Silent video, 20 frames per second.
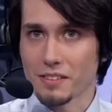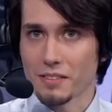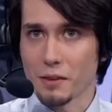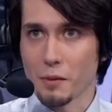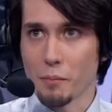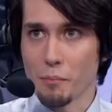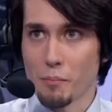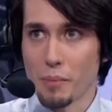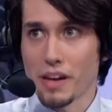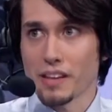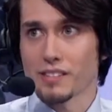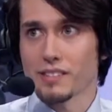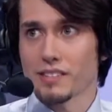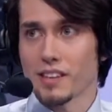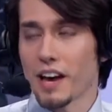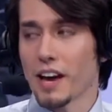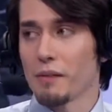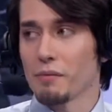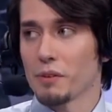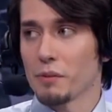the best
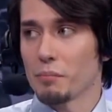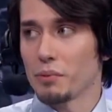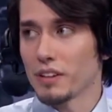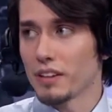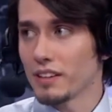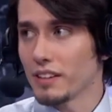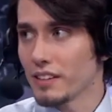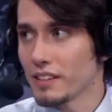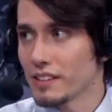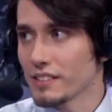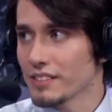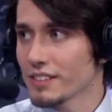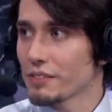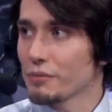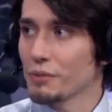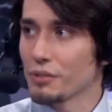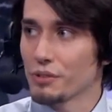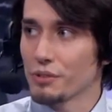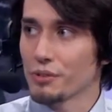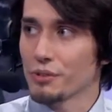time to play League is
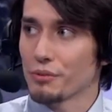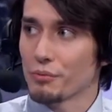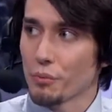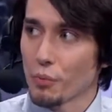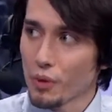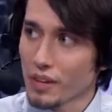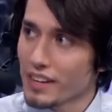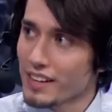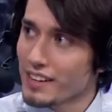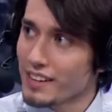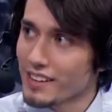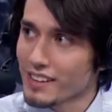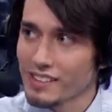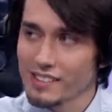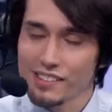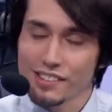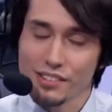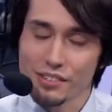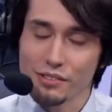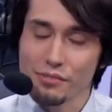like when you're winning
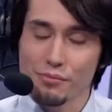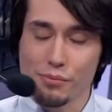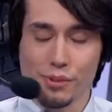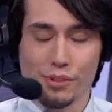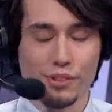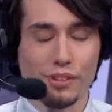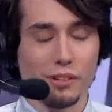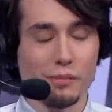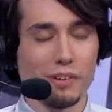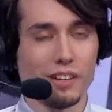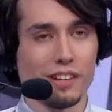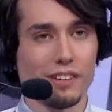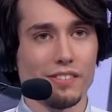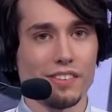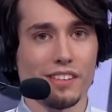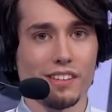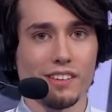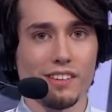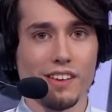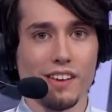and, you feel good about
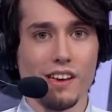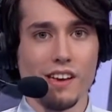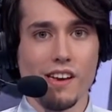everything.